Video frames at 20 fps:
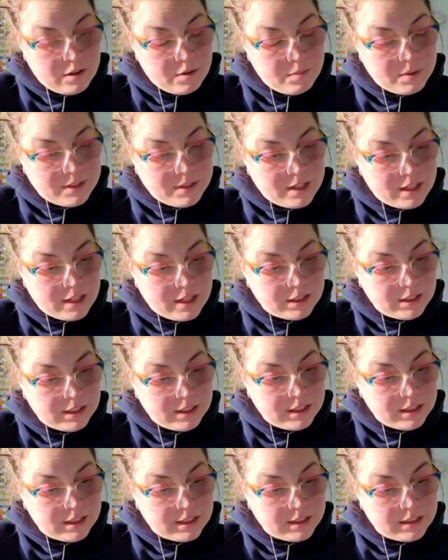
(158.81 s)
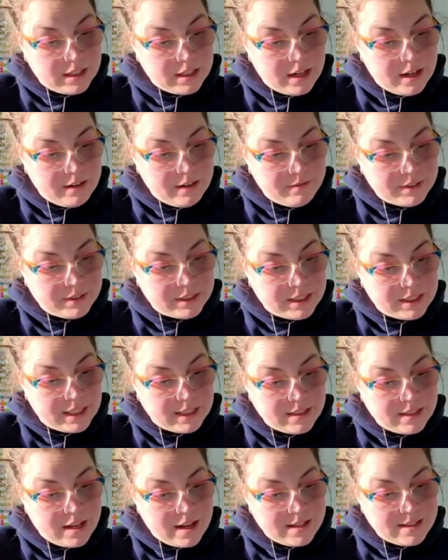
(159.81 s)
Patanjali does not
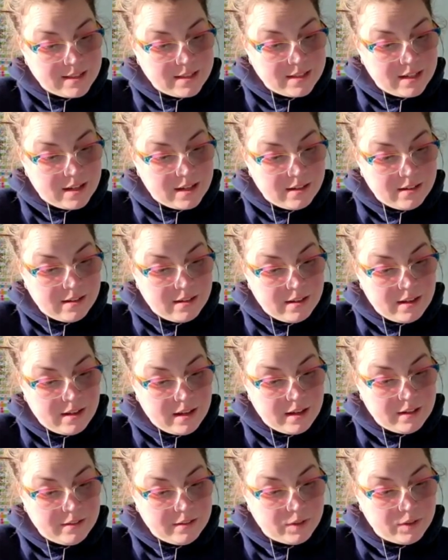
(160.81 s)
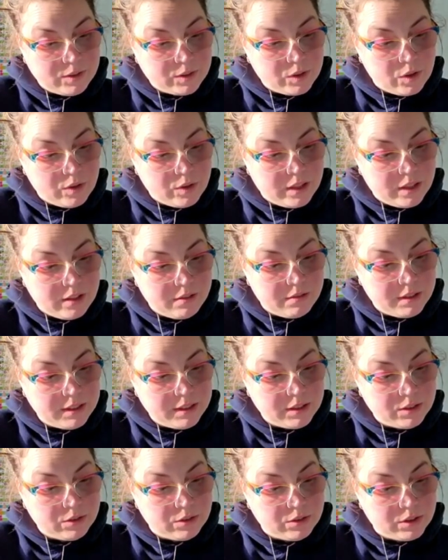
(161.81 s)
emphasize asana and devotes only 3
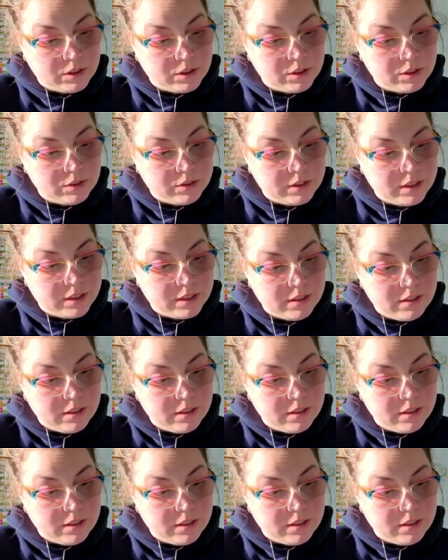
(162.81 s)
sutras to it,